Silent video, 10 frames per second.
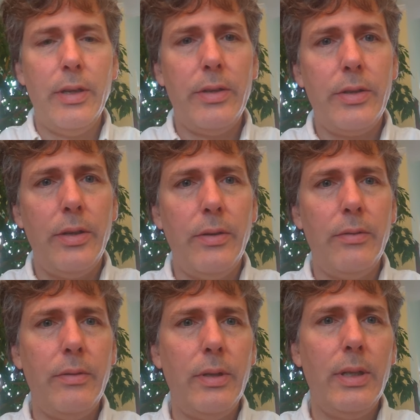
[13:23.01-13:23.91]
So
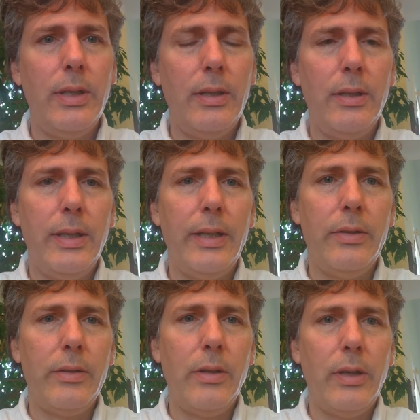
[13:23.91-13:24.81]
let
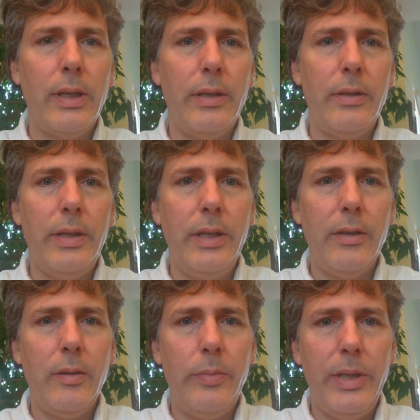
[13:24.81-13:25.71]
target
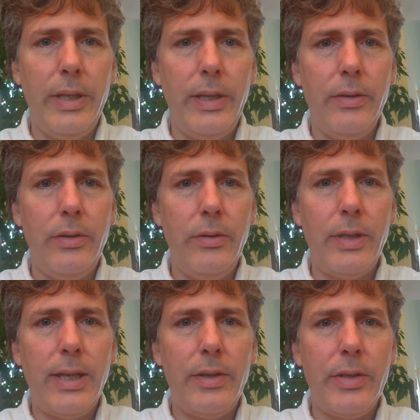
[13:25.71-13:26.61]
year be
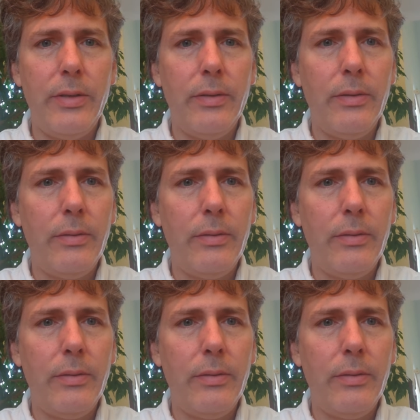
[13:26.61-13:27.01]
2000.